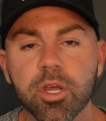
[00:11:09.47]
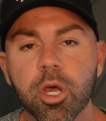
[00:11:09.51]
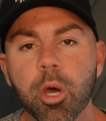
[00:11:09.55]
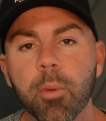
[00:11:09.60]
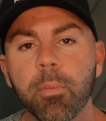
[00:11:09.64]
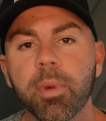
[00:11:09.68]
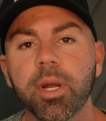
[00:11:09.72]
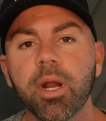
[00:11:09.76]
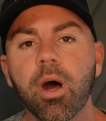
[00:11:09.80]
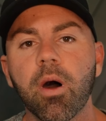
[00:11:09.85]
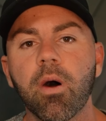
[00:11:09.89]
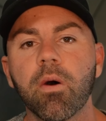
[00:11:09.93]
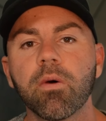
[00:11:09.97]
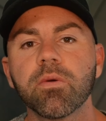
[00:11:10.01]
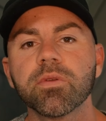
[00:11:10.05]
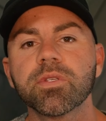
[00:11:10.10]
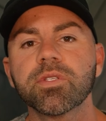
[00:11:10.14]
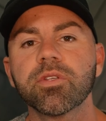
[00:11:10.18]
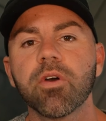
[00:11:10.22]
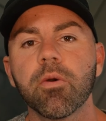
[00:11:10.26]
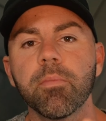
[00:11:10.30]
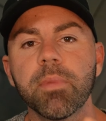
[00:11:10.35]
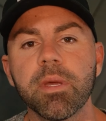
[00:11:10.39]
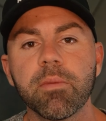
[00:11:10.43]
but
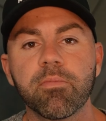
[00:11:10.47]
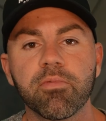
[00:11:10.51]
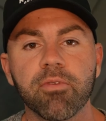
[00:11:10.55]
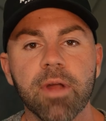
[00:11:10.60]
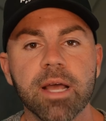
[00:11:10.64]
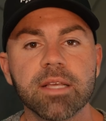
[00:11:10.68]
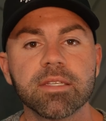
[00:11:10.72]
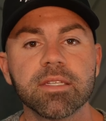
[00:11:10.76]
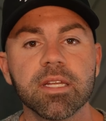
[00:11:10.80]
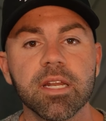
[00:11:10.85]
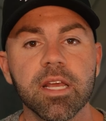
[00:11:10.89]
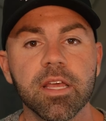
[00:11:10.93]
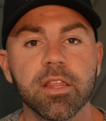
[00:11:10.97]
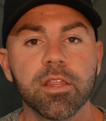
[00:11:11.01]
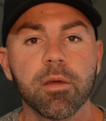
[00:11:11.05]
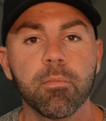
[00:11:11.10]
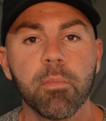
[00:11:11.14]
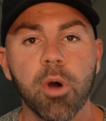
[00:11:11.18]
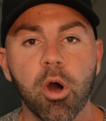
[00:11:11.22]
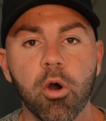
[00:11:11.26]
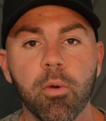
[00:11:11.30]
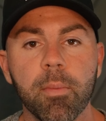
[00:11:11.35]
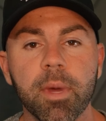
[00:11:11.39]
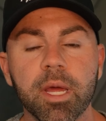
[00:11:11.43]
also be present in the
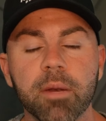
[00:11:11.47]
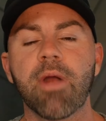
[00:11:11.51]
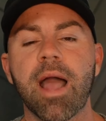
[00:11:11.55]
moment.